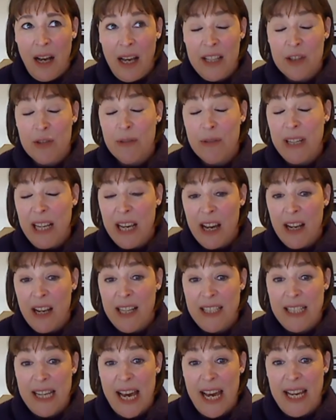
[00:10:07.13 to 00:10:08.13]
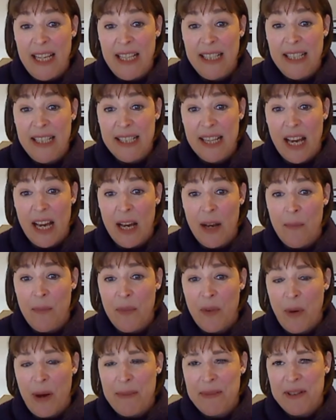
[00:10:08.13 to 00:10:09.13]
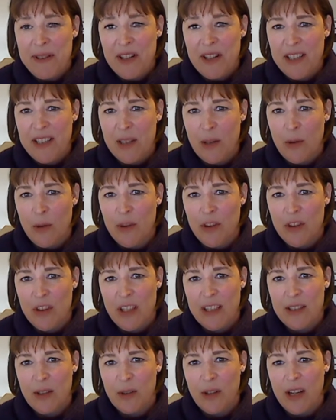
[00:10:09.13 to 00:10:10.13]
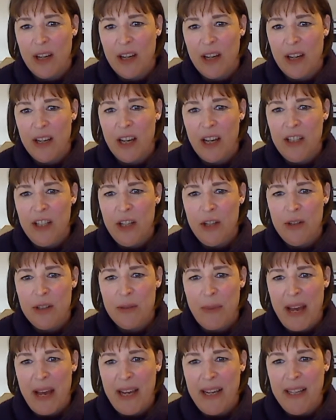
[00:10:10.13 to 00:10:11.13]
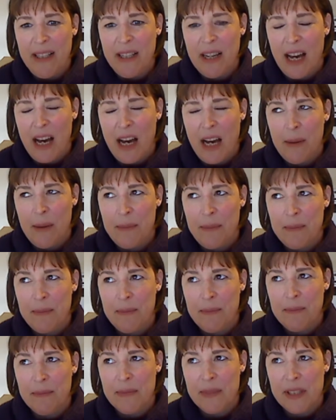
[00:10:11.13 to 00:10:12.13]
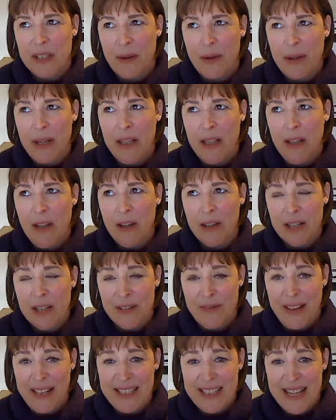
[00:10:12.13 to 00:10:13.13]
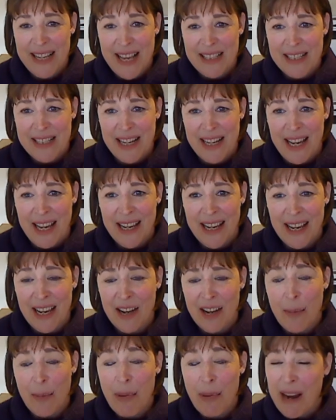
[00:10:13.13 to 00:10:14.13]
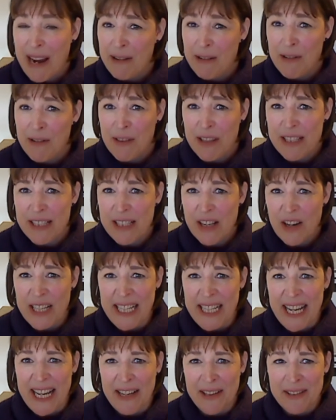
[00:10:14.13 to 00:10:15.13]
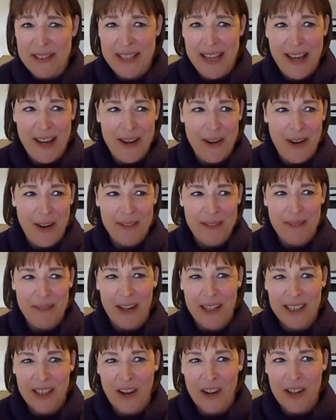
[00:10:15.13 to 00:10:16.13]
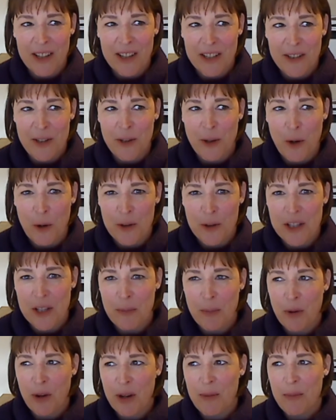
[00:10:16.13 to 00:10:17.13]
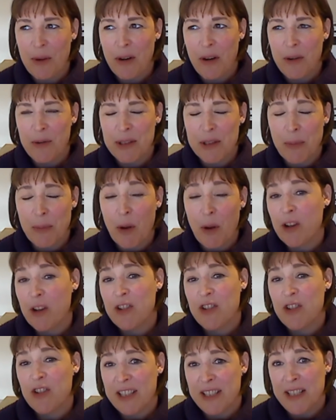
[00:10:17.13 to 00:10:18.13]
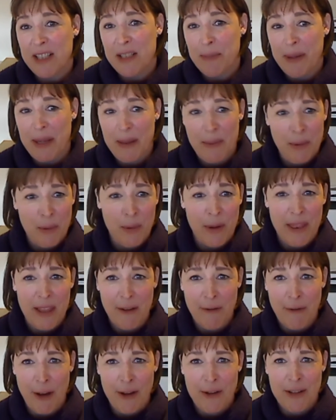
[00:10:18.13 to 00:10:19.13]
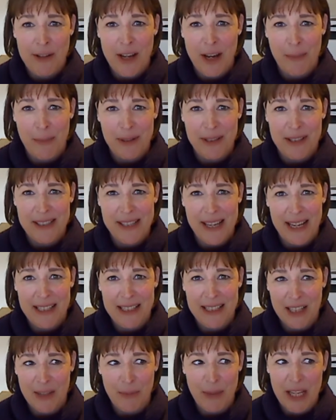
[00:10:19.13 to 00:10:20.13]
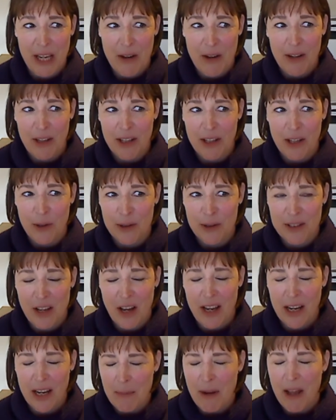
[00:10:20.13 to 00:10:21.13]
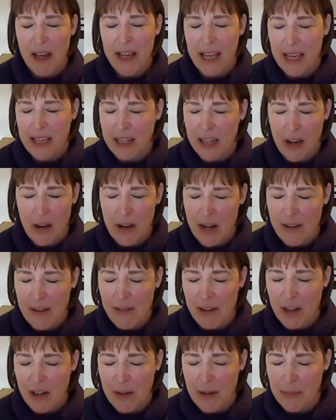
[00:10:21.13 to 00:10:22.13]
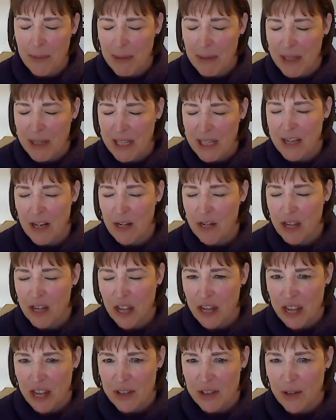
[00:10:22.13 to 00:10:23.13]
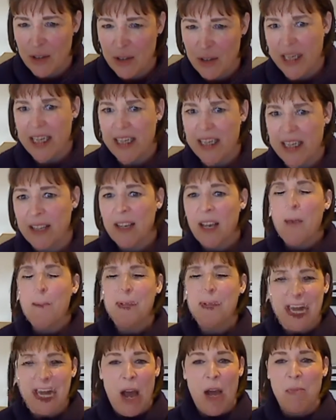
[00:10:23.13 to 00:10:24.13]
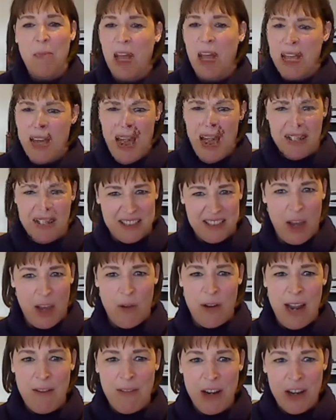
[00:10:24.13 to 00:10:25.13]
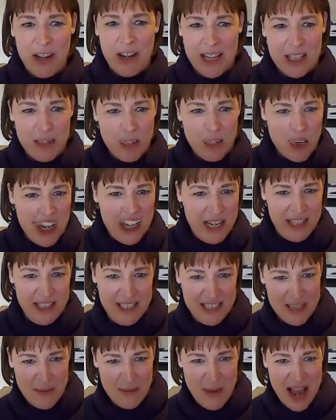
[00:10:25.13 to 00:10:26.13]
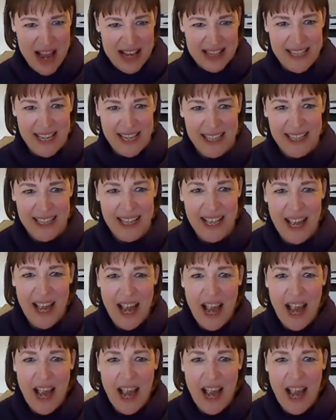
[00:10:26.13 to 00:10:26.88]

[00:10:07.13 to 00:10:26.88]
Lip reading: It's really early days. The website's launched. It's on a new domain, so it looks fantastic. I'm proud of the site now. So I kind of got to the point where I was apologising to people when they phoned up and said, "Can we go and look at your site?" And I'm like, "Yeah, you go and have a look, but please don't judge us on it." But now I'm like, "Yes, go and have a look. It's brilliant. It's amazing."